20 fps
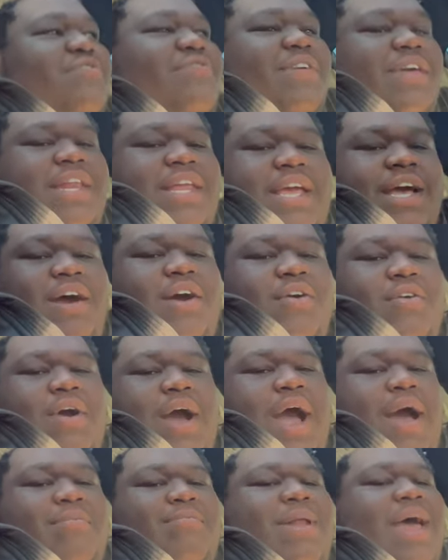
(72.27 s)
video.
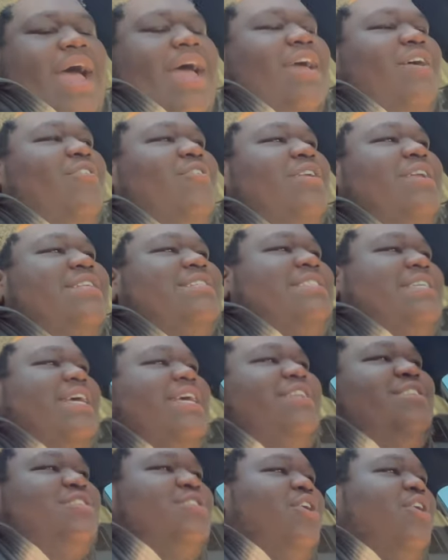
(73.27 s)
I'm not going to
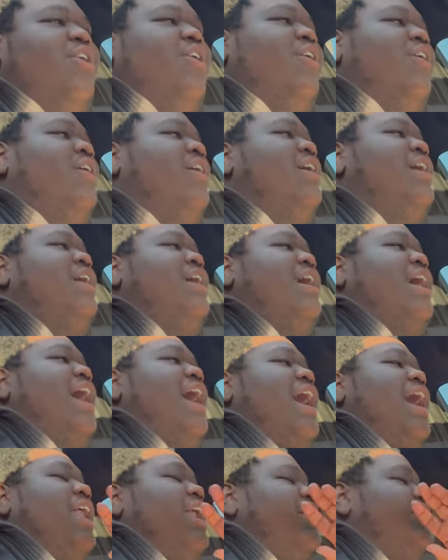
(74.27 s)
teach y'all
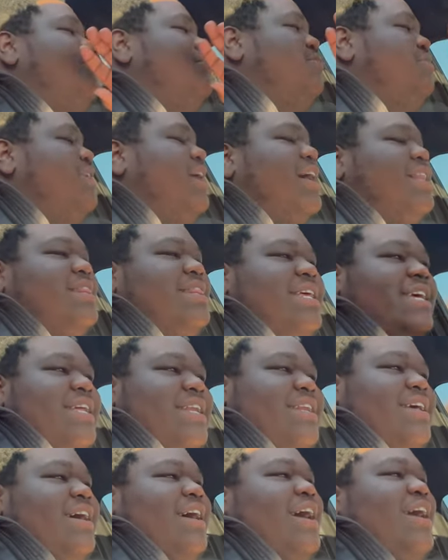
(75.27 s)
how to do
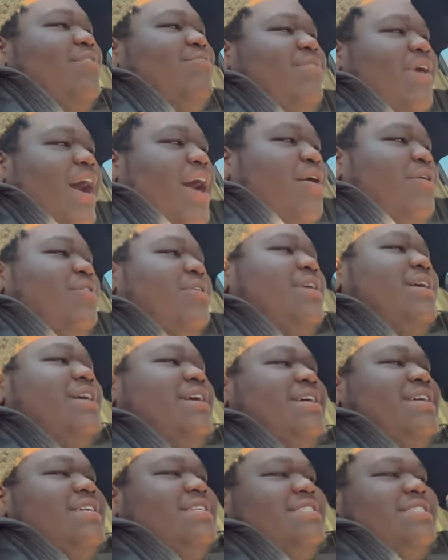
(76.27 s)
nothing about
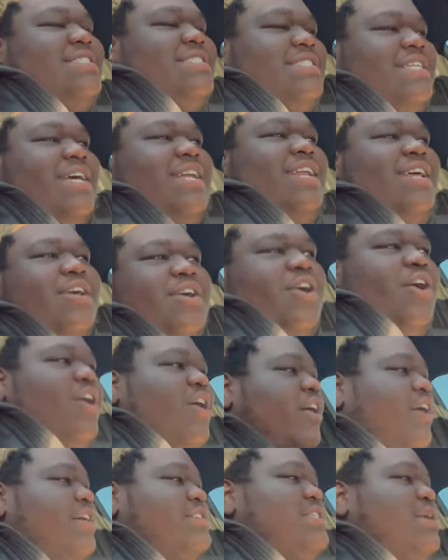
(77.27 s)
stealing
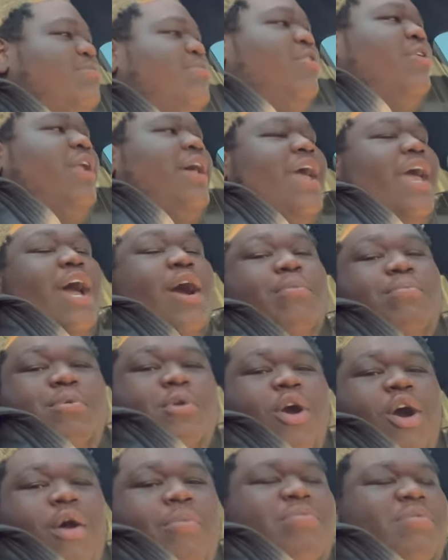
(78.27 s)
cars. I'm going to help
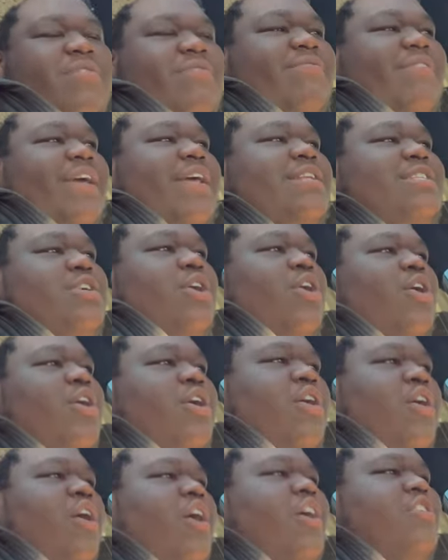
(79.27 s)
y'all prevent y'all
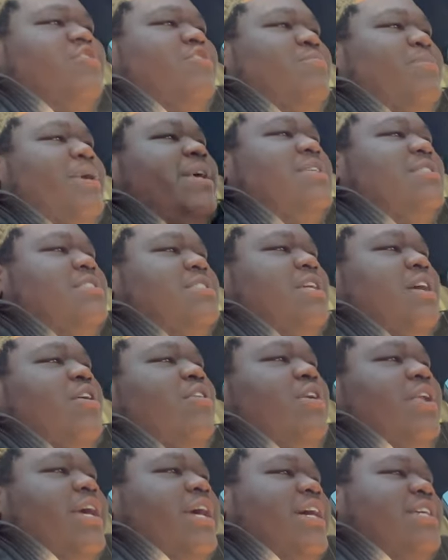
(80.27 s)
cars from being
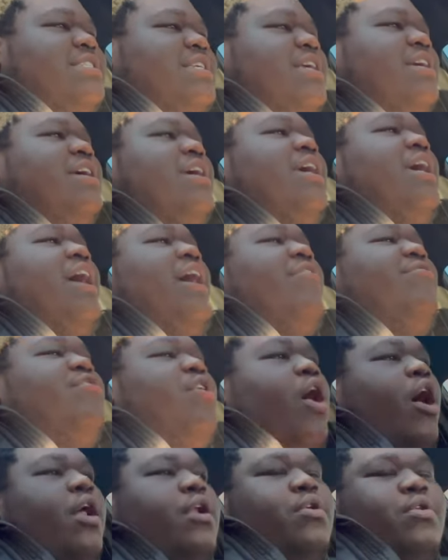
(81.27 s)
stolen, because if
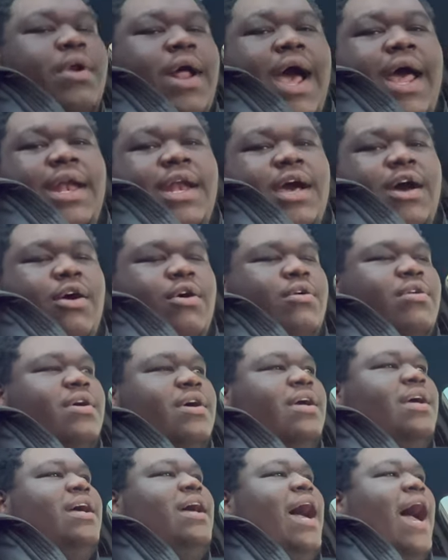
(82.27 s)
y'all do not know,
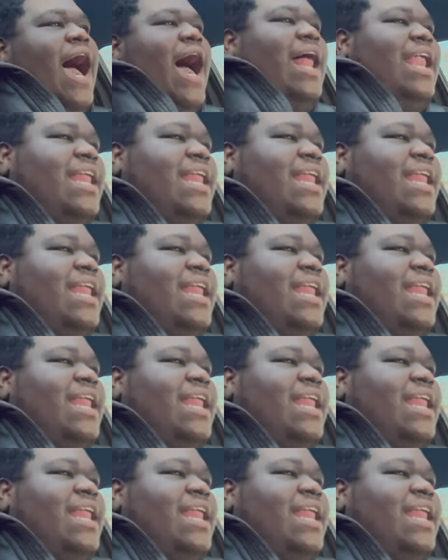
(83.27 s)
I